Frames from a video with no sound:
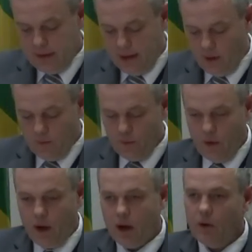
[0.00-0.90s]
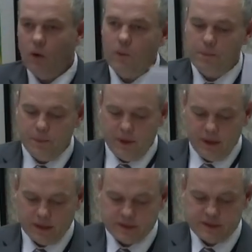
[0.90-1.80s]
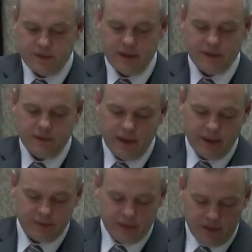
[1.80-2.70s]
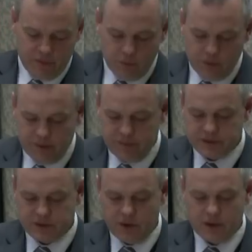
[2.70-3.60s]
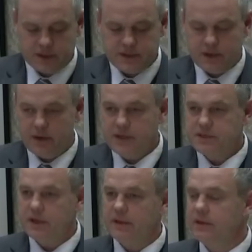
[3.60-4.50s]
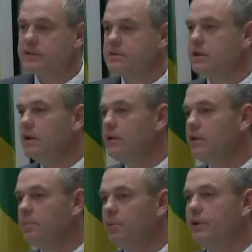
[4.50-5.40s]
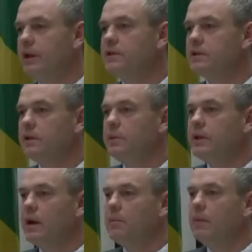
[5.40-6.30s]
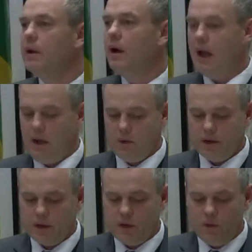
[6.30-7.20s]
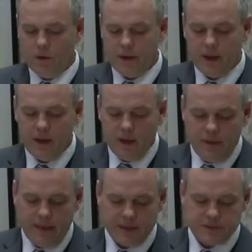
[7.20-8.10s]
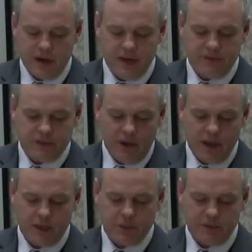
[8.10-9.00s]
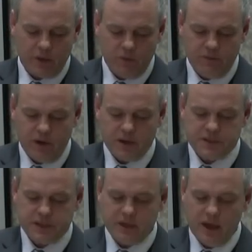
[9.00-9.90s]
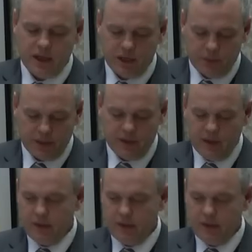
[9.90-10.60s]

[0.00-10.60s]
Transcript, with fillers: Now, our hope is that uh, the government will give this strong consideration, and this could potentially become our Concordat, that driving document, that overarching document